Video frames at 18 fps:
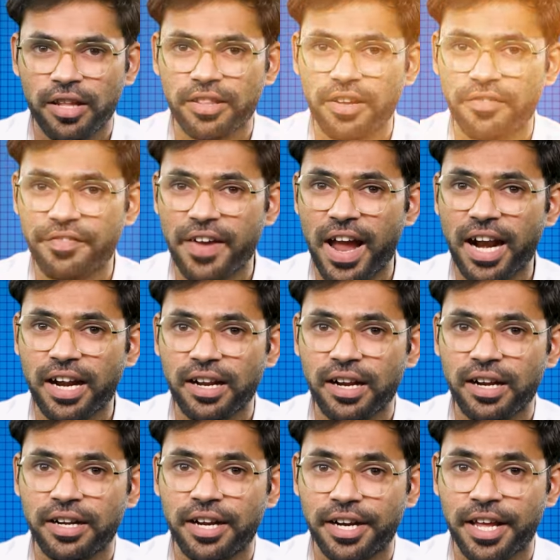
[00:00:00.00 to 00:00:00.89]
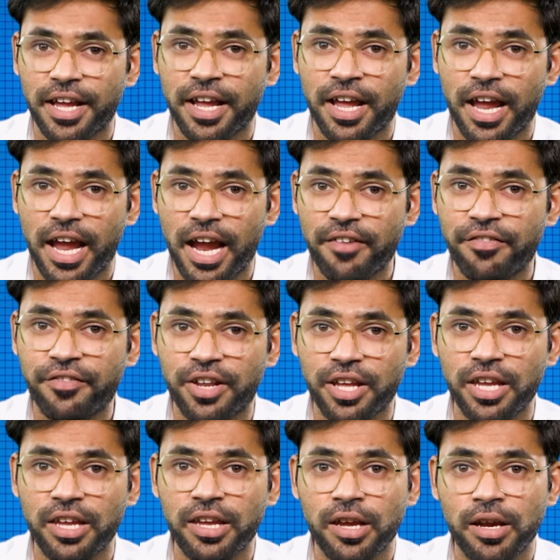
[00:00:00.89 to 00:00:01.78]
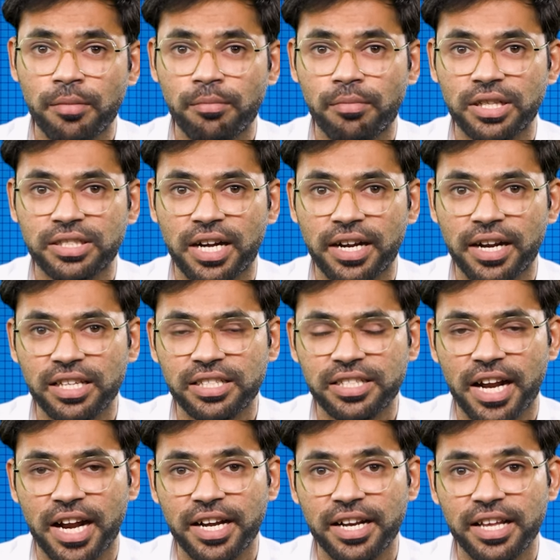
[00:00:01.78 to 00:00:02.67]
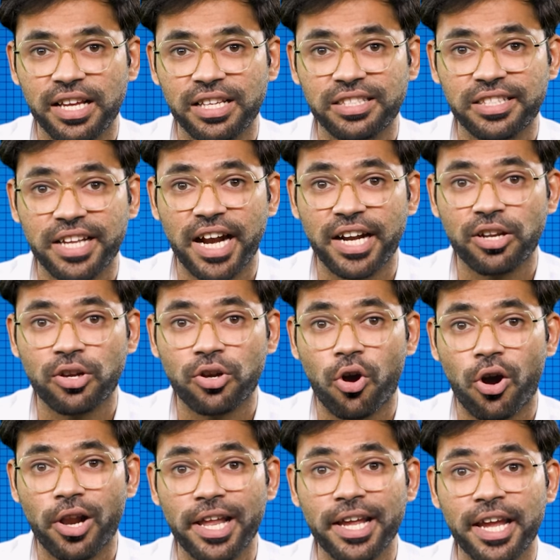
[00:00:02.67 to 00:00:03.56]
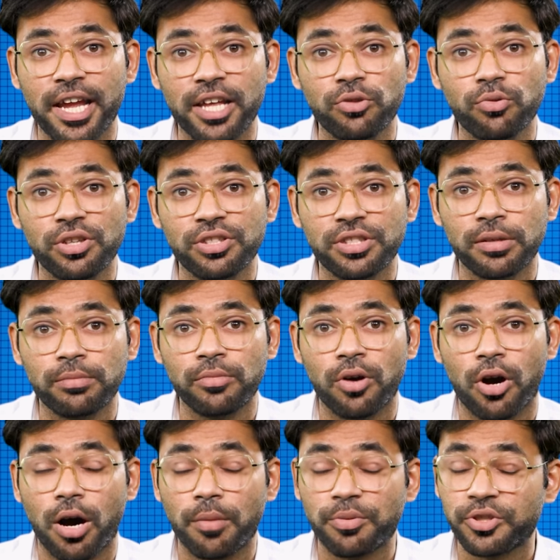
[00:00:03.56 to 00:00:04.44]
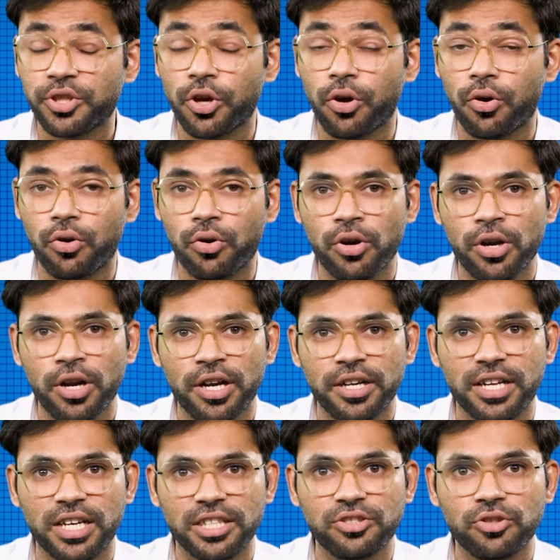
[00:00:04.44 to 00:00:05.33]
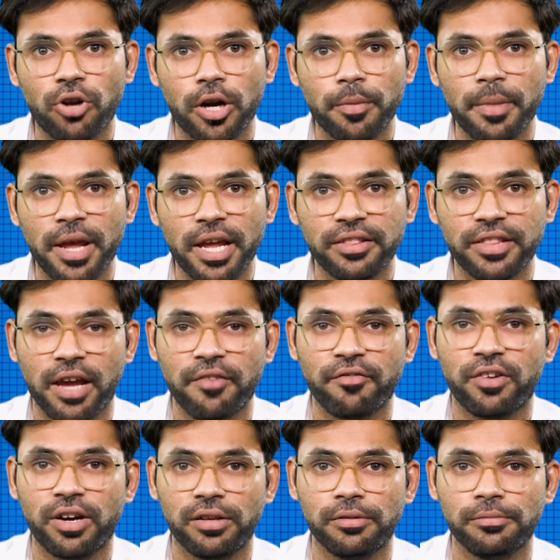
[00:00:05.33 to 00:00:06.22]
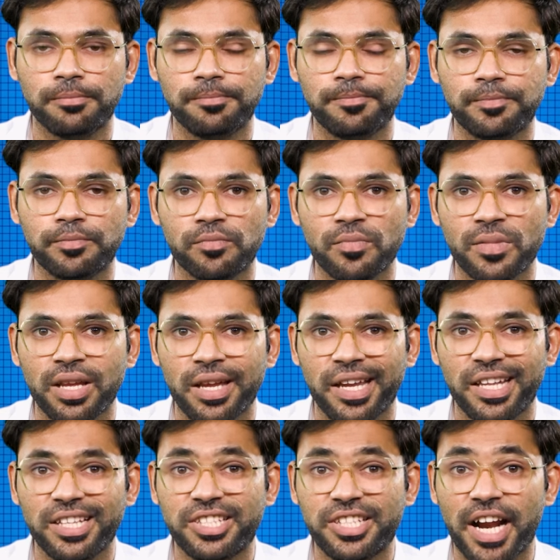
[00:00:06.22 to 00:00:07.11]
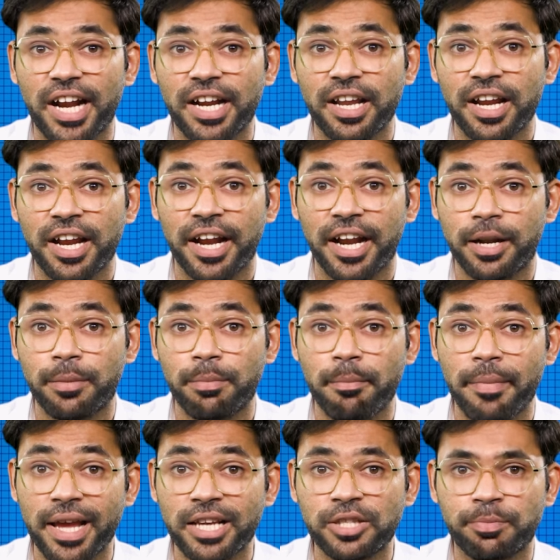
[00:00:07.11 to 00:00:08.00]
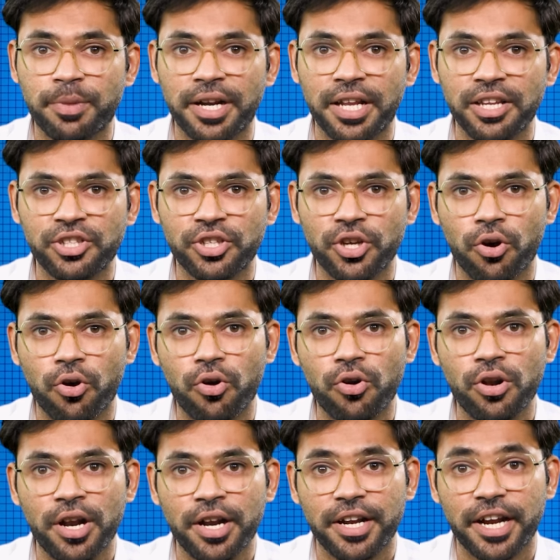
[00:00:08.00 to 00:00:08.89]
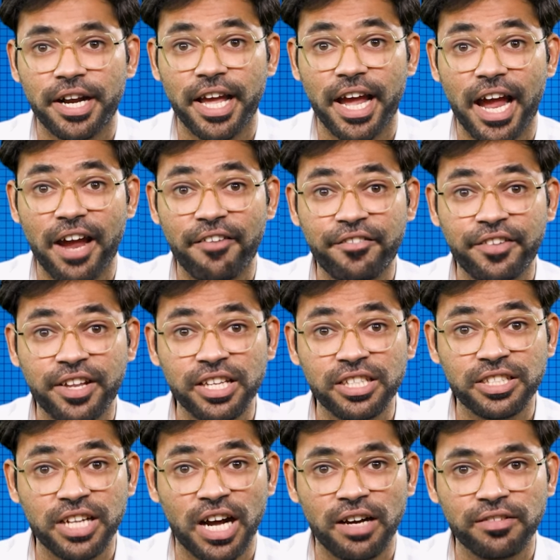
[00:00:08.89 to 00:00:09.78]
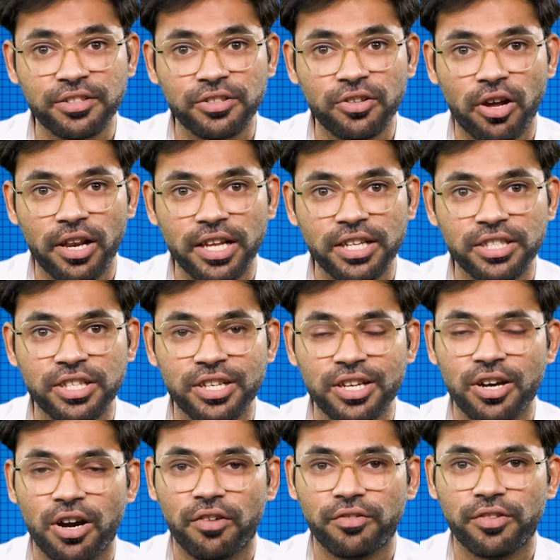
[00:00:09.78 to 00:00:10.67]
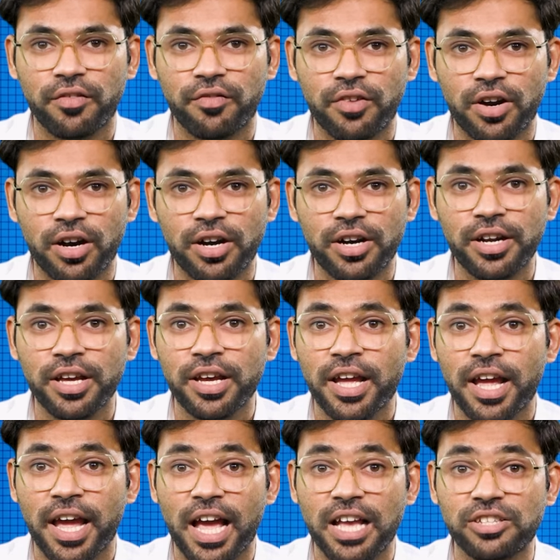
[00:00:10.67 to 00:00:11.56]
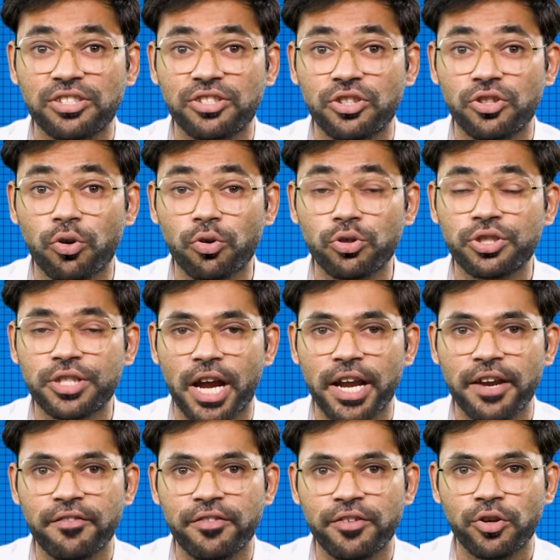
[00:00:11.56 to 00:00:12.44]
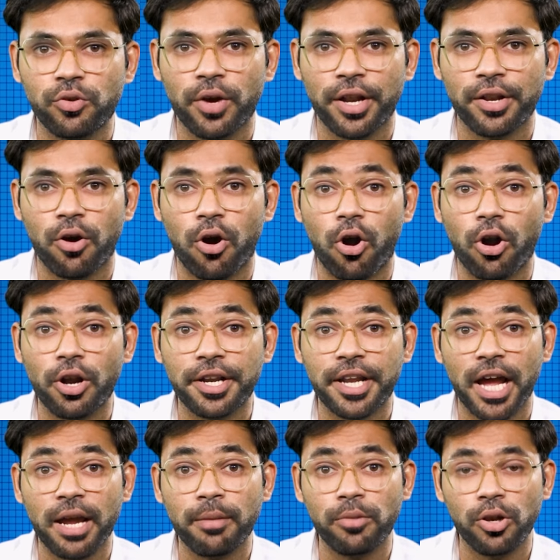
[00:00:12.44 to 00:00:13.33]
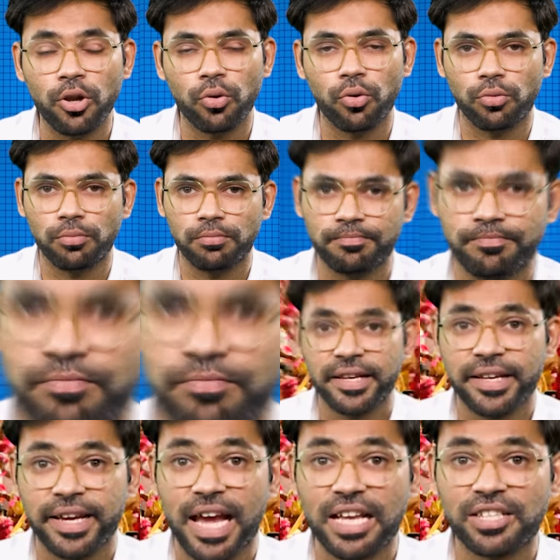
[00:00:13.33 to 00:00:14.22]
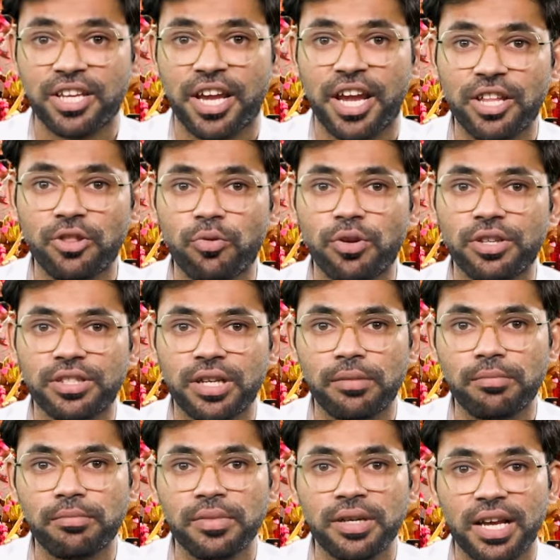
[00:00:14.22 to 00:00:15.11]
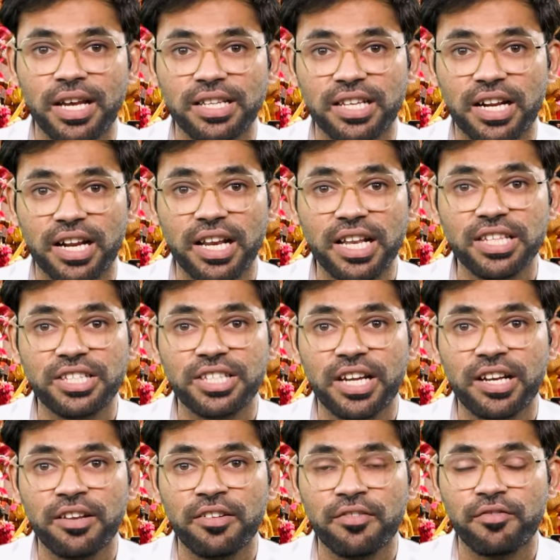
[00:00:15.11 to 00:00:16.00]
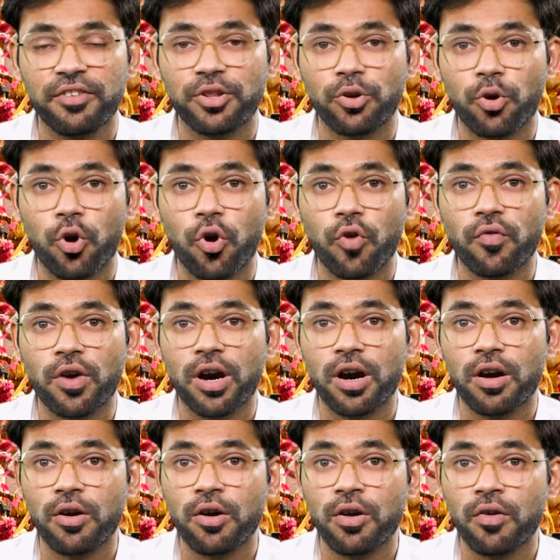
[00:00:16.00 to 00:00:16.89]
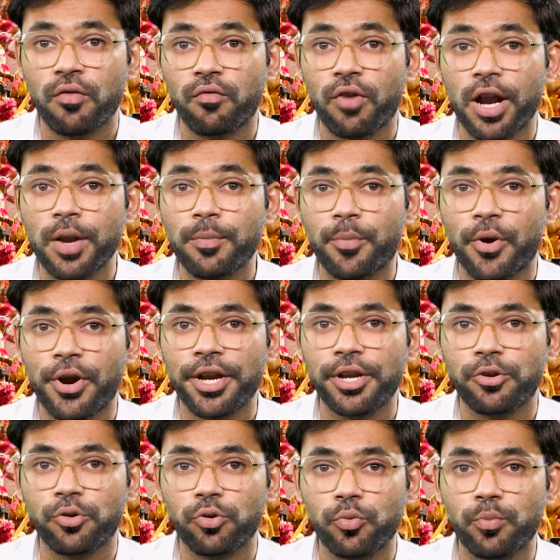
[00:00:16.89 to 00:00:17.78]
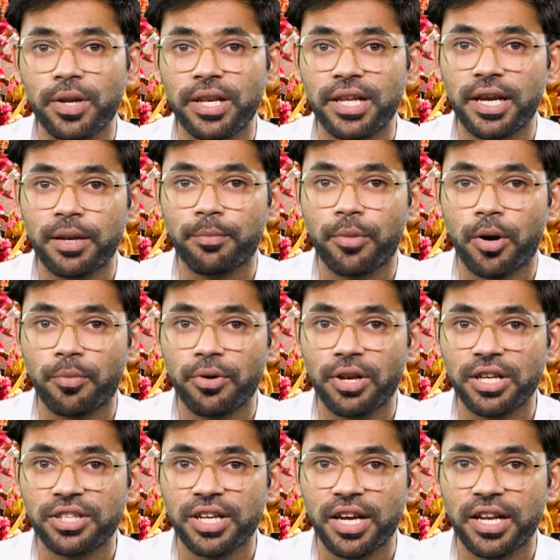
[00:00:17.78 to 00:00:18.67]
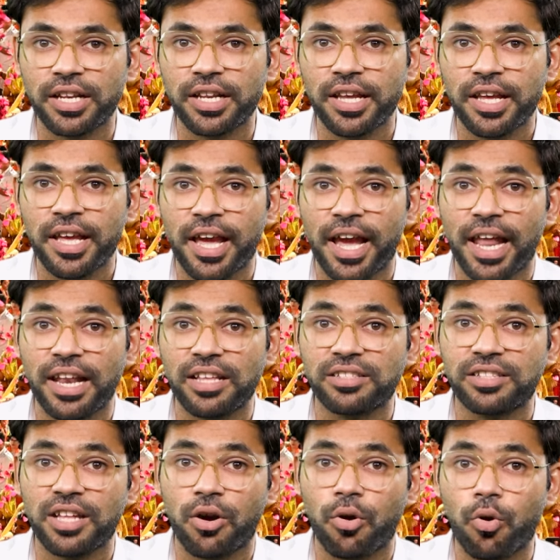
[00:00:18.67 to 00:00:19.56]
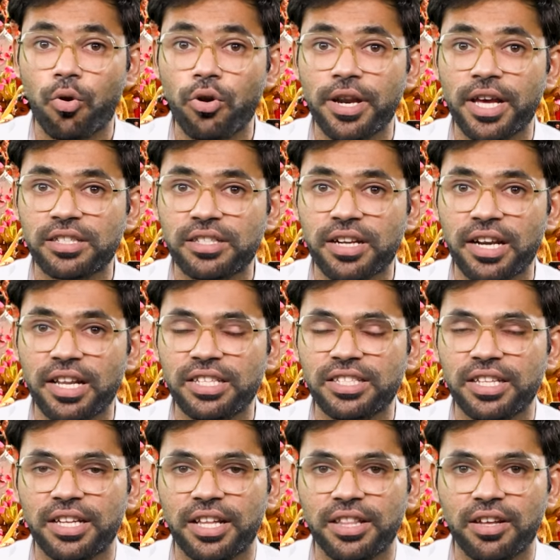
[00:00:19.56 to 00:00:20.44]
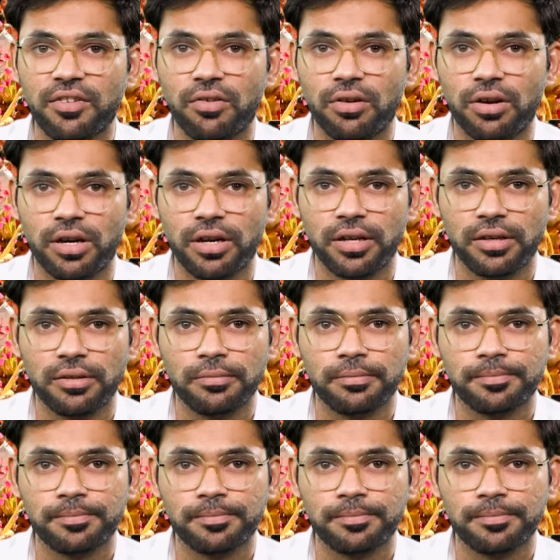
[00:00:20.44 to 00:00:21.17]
The fact that FT must understand is that calling Hinduism obscure does not make them one. Instead, it makes pretty sure that FT staff's knowledge of the word has nosedived to an all-time low, as Hinduism is a religion with over 1.2 billion population and is the oldest religion in the world.